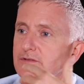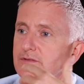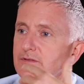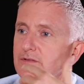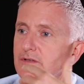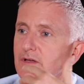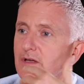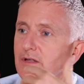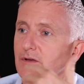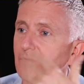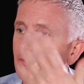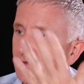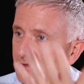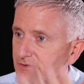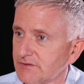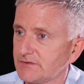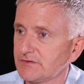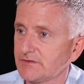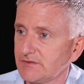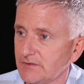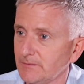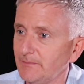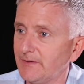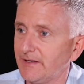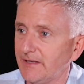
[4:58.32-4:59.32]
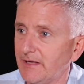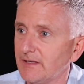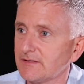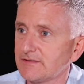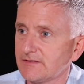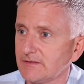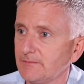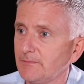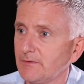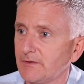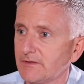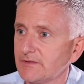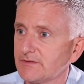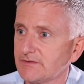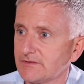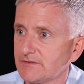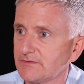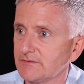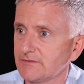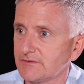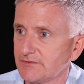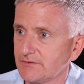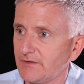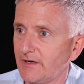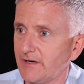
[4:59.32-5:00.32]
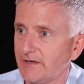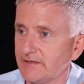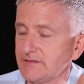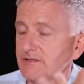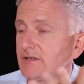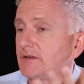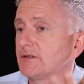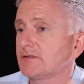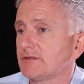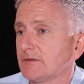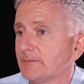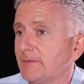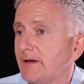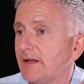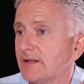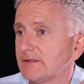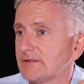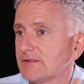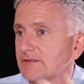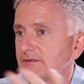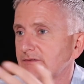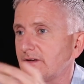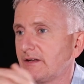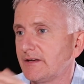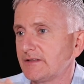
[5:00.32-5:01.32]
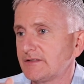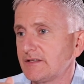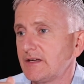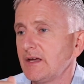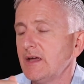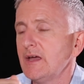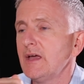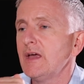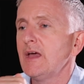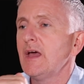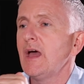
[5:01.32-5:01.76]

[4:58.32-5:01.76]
someone strategy or someone else's strategy.